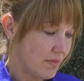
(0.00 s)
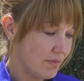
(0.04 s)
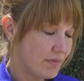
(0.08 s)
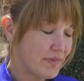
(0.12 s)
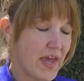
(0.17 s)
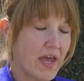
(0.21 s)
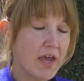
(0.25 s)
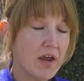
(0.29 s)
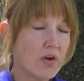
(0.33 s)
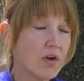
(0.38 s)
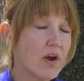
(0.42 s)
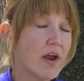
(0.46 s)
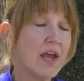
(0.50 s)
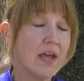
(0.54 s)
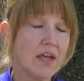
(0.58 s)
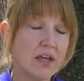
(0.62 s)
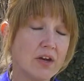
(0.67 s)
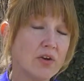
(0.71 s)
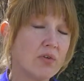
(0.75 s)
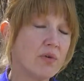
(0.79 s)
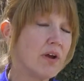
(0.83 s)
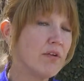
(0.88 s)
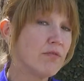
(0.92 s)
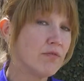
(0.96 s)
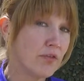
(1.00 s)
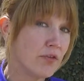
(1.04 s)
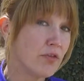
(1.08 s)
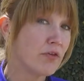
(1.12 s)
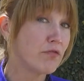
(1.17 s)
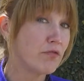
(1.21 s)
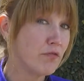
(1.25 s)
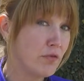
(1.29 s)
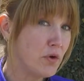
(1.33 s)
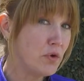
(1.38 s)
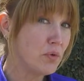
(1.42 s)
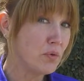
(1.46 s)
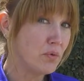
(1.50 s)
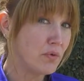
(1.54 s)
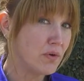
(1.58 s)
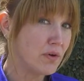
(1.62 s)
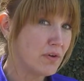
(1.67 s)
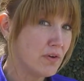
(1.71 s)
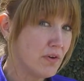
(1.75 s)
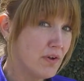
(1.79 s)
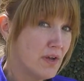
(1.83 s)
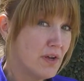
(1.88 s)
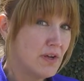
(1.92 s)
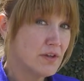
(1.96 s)
they are hanging around for the food.
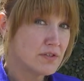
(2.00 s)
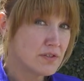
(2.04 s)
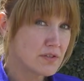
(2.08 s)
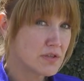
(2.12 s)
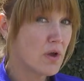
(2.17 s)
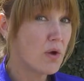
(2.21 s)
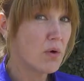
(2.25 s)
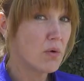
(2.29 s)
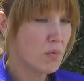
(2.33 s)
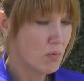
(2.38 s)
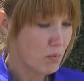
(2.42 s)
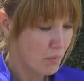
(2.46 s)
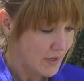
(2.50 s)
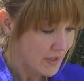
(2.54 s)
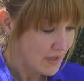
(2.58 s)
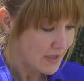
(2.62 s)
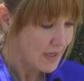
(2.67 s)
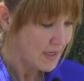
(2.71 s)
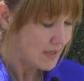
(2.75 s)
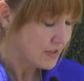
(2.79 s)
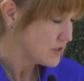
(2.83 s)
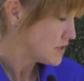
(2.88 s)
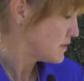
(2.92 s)
So we need